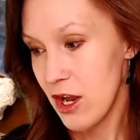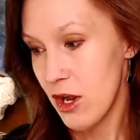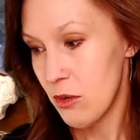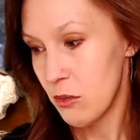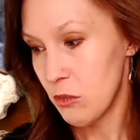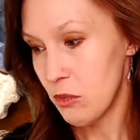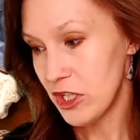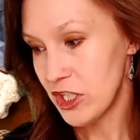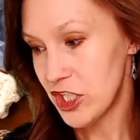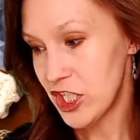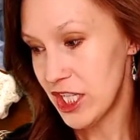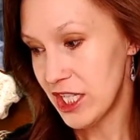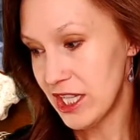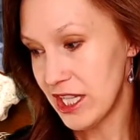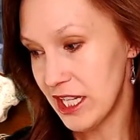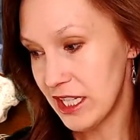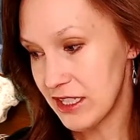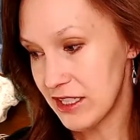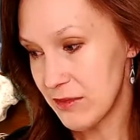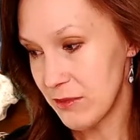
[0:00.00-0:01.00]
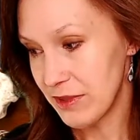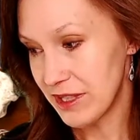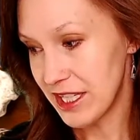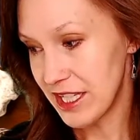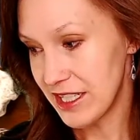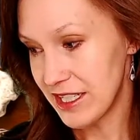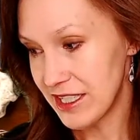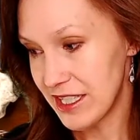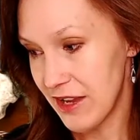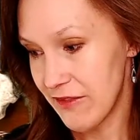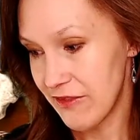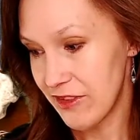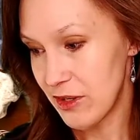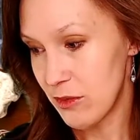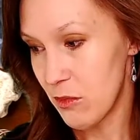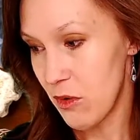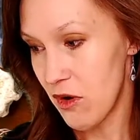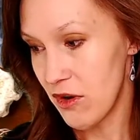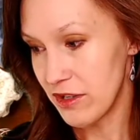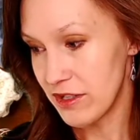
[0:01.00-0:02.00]
what she thinks with this Seven of
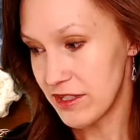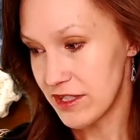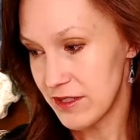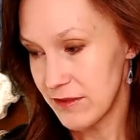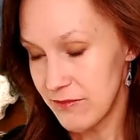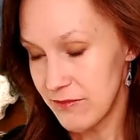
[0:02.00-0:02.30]
Wands